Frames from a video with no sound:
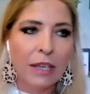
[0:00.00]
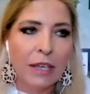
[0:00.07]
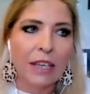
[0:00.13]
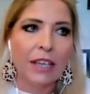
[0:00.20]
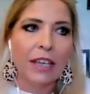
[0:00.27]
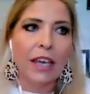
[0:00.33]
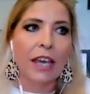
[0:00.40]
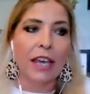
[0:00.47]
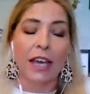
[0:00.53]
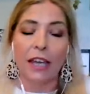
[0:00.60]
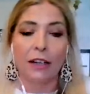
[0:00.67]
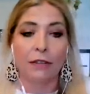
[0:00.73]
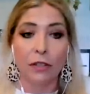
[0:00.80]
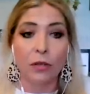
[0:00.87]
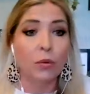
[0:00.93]
be a
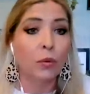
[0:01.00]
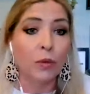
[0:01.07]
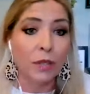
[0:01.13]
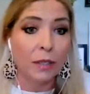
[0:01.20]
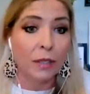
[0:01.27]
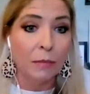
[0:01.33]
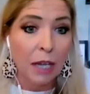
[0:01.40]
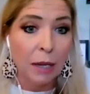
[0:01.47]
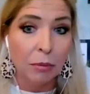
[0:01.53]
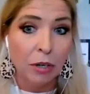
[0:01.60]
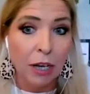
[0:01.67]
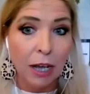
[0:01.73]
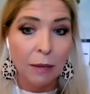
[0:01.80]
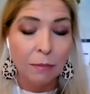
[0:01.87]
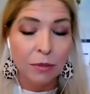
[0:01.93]
head of school someday,
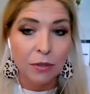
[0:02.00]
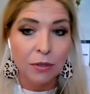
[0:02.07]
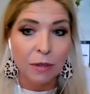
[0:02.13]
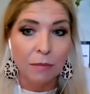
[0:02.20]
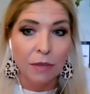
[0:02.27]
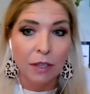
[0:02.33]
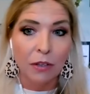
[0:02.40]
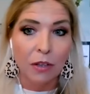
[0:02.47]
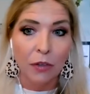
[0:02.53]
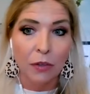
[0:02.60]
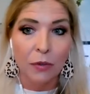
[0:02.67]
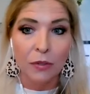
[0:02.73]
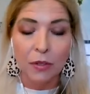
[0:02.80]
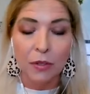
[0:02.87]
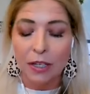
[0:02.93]
perhaps, or something
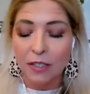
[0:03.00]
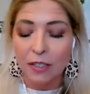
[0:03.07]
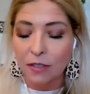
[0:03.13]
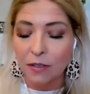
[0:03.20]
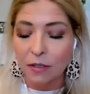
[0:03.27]
along those lines.